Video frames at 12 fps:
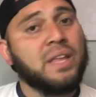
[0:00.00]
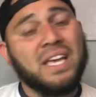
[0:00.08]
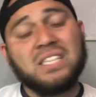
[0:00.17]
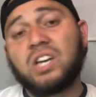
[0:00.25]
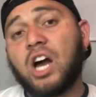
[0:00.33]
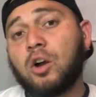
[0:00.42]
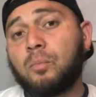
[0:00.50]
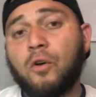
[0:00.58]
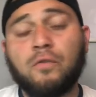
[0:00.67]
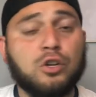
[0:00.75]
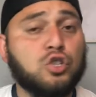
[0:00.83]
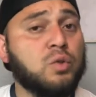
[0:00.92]
It's gone up
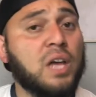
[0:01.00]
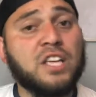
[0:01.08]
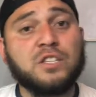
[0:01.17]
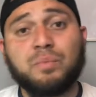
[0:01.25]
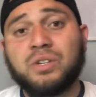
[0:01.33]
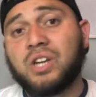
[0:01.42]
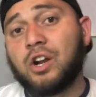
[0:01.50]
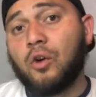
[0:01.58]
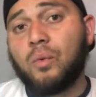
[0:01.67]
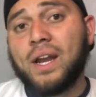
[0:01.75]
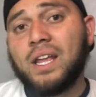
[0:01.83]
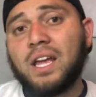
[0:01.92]
over 2,000%
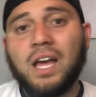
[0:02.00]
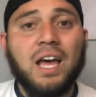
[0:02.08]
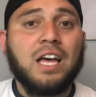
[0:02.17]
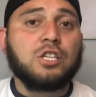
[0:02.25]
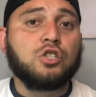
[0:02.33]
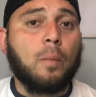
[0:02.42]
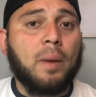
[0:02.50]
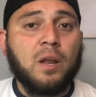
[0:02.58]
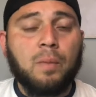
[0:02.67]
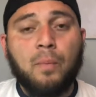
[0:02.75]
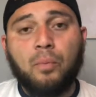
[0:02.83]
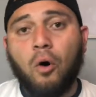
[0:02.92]
already, so many
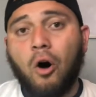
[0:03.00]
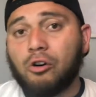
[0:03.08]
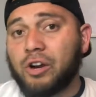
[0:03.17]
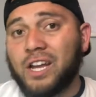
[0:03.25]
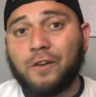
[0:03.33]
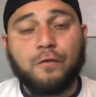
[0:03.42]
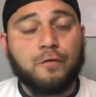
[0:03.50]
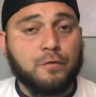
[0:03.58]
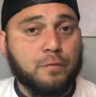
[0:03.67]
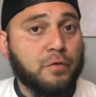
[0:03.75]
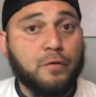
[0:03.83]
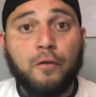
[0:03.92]
people are in
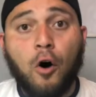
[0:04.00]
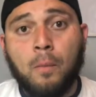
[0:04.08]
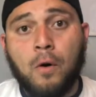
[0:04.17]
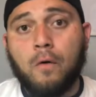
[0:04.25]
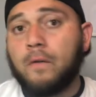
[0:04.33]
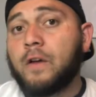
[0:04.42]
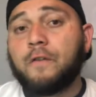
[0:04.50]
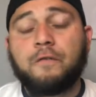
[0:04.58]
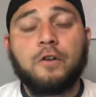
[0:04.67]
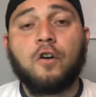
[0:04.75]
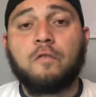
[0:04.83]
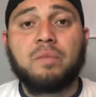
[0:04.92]
FOMO,
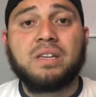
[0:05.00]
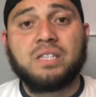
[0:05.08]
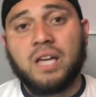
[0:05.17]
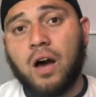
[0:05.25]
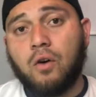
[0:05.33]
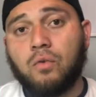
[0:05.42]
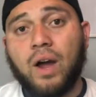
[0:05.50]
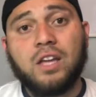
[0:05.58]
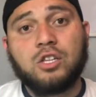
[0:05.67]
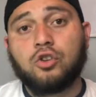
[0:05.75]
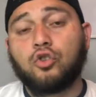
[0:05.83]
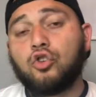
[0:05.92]
fear of missing out, right?
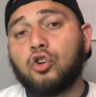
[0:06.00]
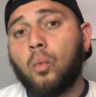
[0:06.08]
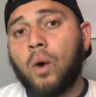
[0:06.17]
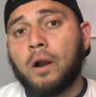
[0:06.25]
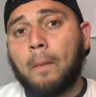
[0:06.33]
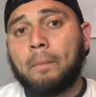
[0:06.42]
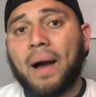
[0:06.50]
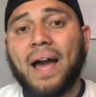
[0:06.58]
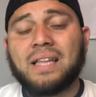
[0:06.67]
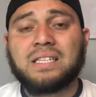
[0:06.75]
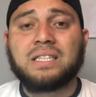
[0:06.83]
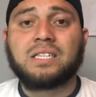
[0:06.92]
So you don't want to buy
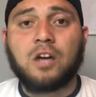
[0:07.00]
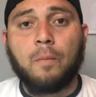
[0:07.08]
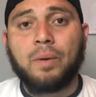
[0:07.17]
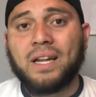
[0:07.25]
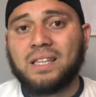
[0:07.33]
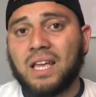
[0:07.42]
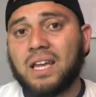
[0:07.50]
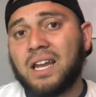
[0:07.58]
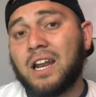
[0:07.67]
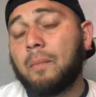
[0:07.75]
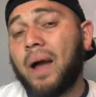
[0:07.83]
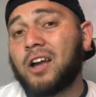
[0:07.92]
into this company
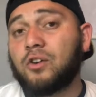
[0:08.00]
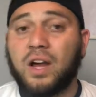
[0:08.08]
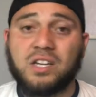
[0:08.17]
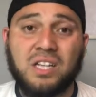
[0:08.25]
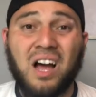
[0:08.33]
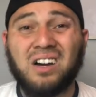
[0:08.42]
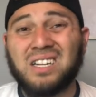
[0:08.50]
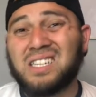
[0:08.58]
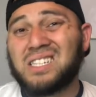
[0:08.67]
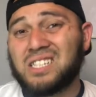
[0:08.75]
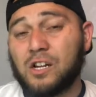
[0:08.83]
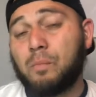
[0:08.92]
thinking it might crash down because
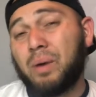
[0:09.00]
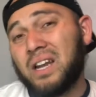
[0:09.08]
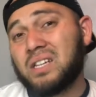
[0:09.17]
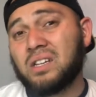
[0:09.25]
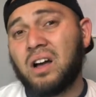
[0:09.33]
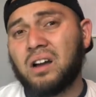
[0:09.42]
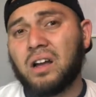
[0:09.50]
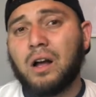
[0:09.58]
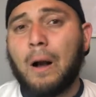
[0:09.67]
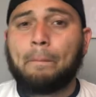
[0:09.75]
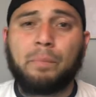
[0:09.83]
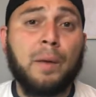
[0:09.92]
it's still a penny stock.
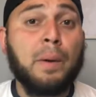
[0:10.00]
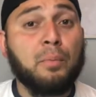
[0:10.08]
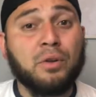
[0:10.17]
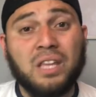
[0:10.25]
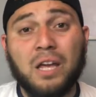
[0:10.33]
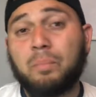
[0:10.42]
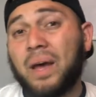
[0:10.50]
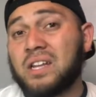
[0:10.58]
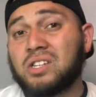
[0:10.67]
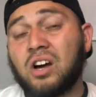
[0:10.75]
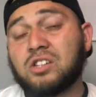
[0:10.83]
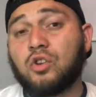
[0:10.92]
Many people think penny
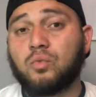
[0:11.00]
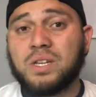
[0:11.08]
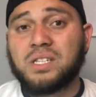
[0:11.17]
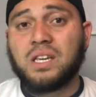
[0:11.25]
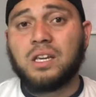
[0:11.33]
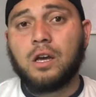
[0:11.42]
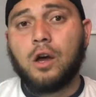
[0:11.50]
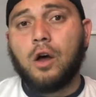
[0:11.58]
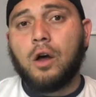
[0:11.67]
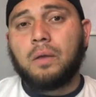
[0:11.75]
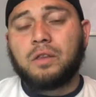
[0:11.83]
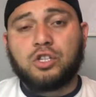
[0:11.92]
stocks are risky.
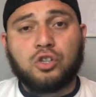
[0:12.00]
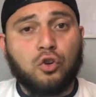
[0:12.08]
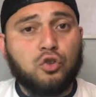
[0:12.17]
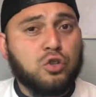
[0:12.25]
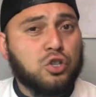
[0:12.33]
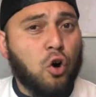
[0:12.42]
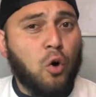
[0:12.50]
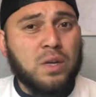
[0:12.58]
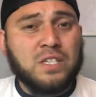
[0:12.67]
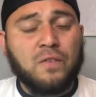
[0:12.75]
So you should always